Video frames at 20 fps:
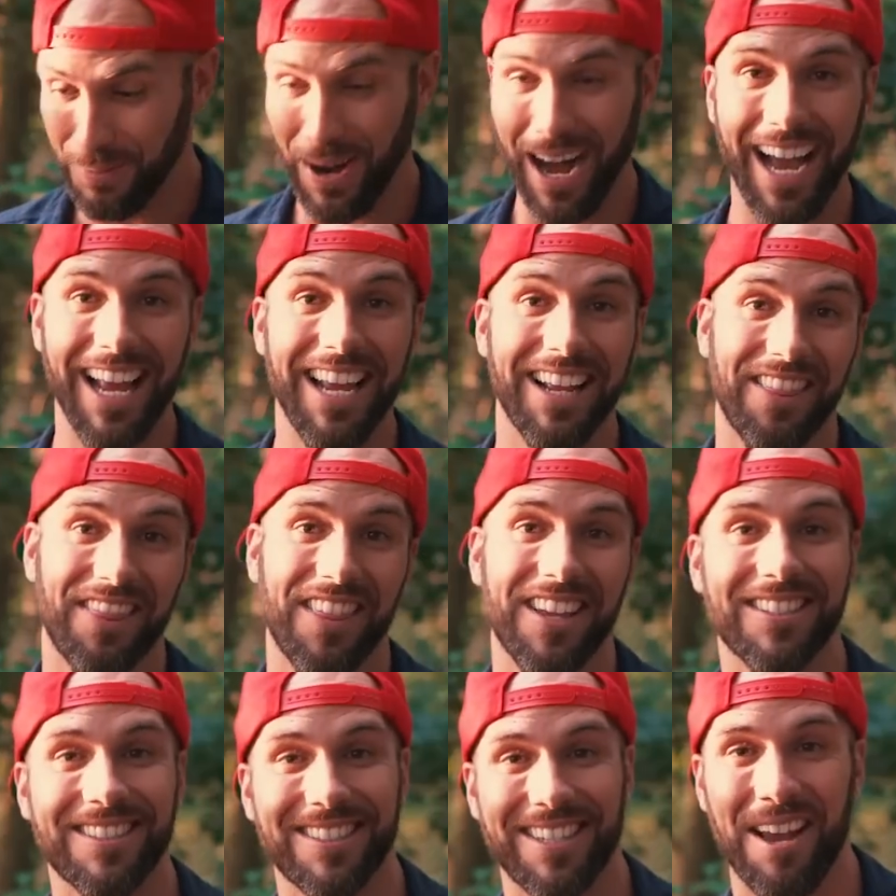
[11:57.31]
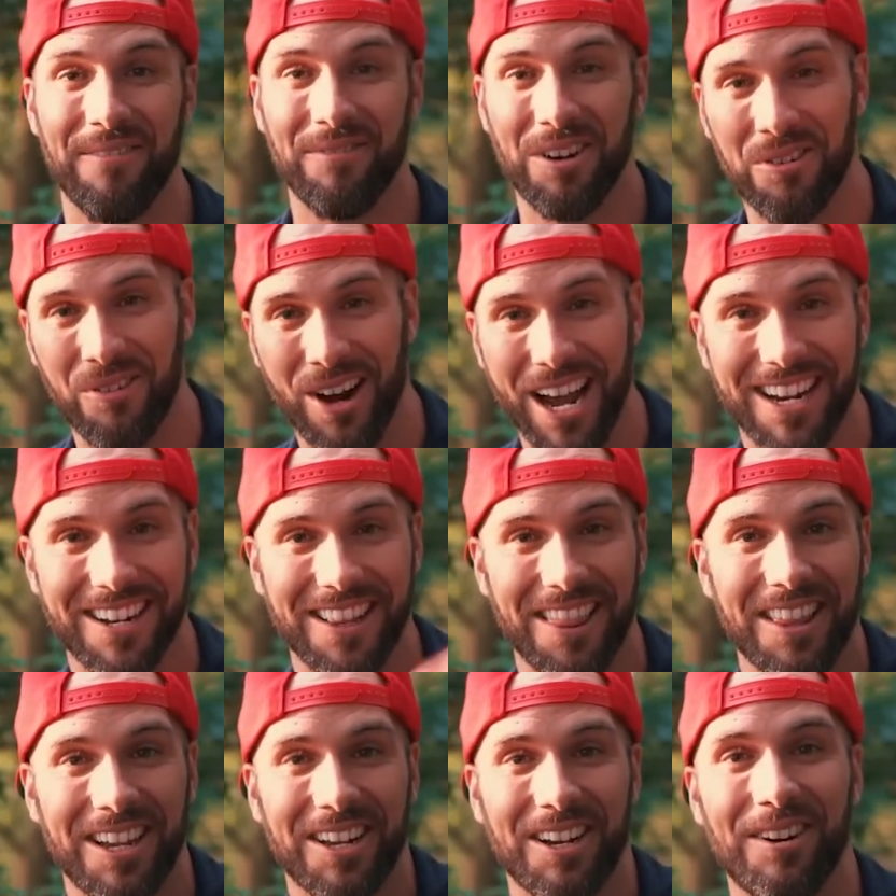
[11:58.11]
Buying this camera? Write it
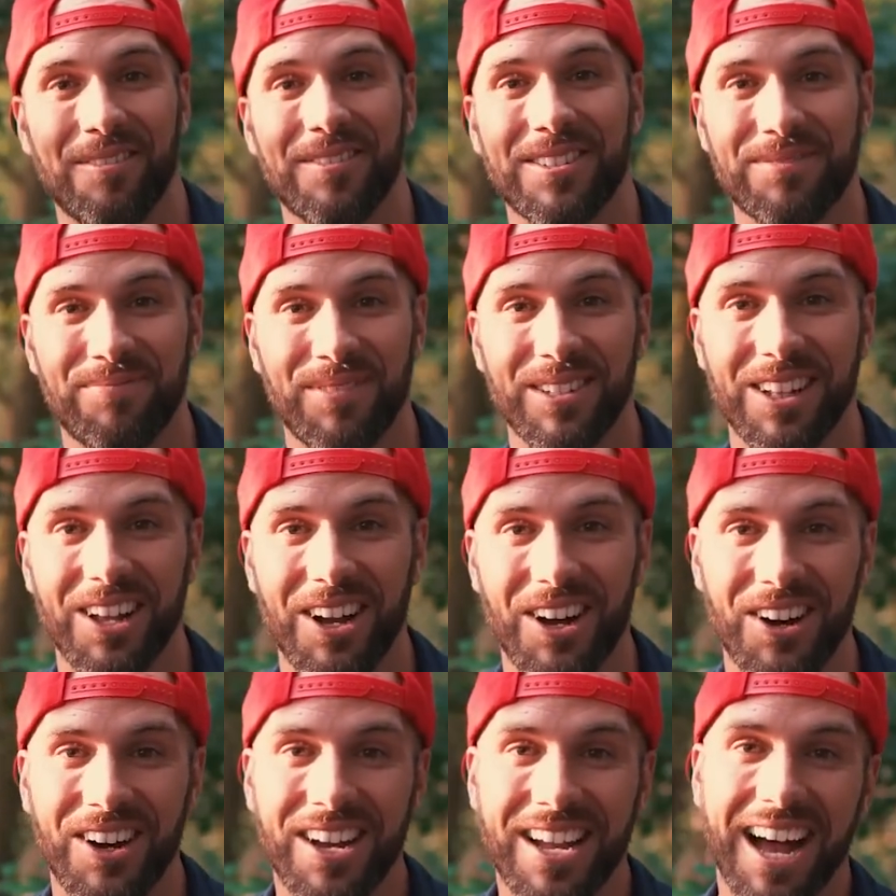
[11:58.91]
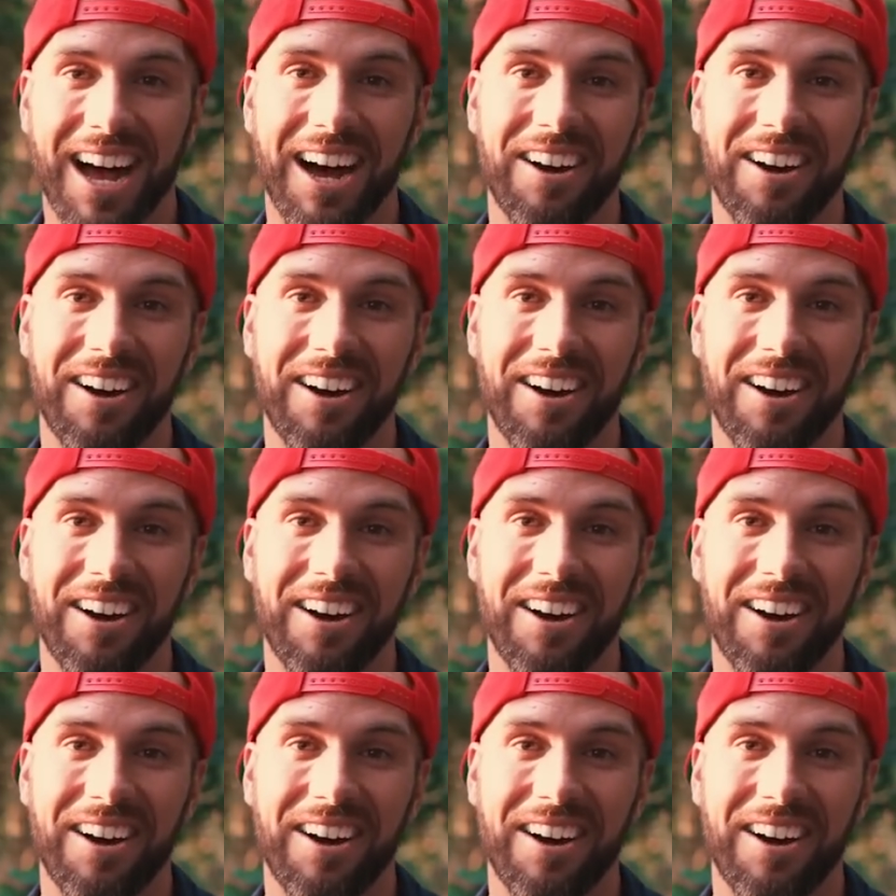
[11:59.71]
in the comments below.